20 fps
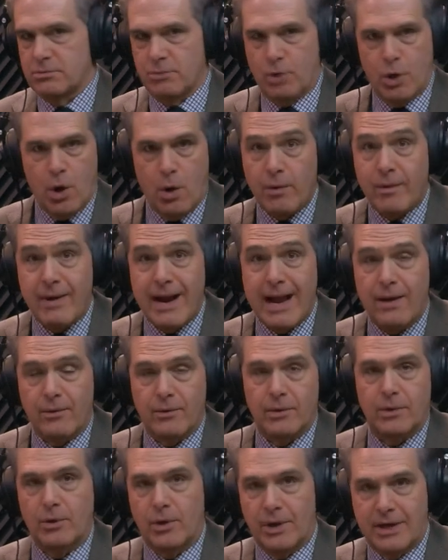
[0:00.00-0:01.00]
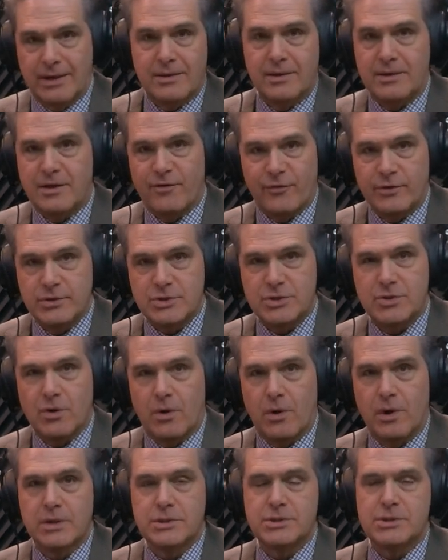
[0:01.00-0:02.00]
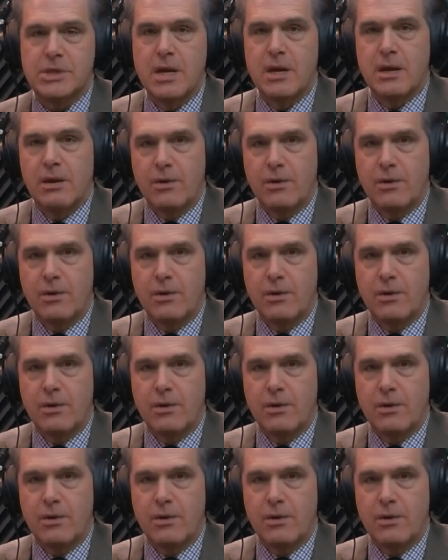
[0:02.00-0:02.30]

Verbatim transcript: go around, look at the different stores,